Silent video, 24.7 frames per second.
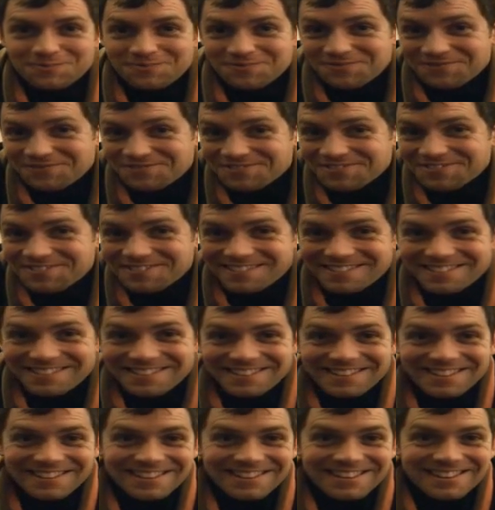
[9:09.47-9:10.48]

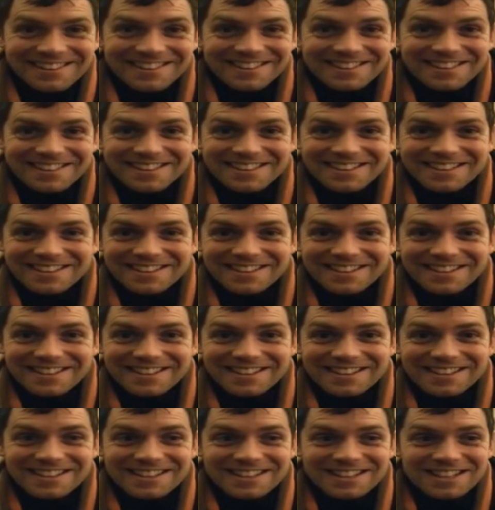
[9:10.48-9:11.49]

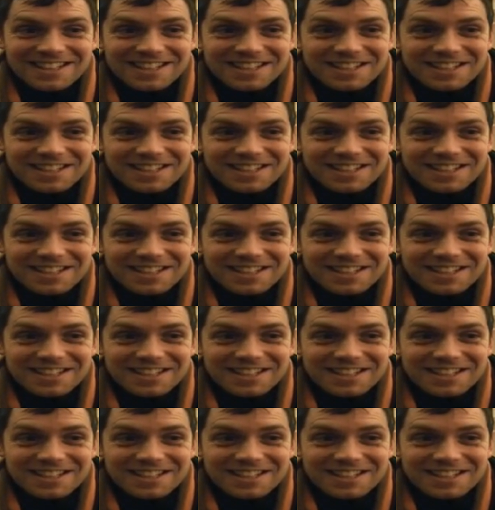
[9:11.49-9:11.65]
Nothing is said.